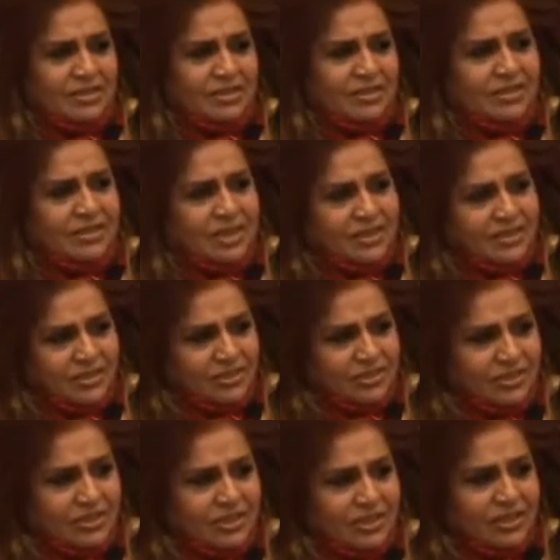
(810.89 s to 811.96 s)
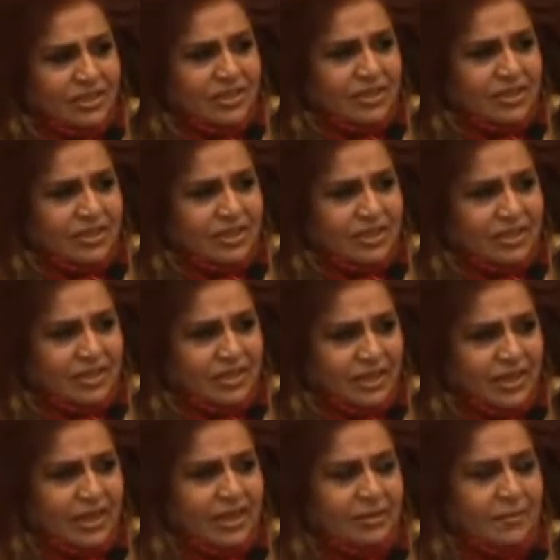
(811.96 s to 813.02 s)
consultation and
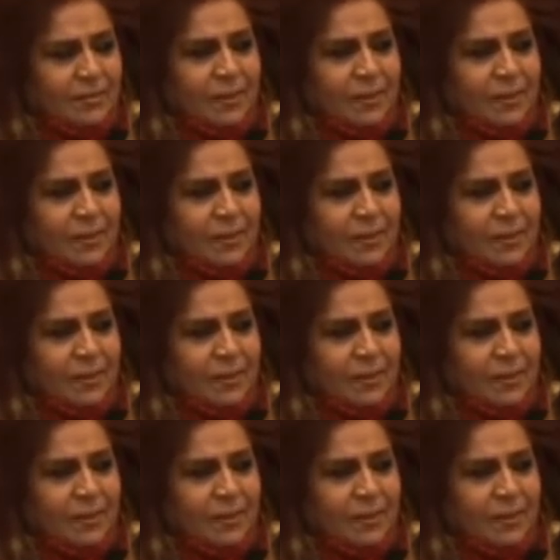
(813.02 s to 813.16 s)
care.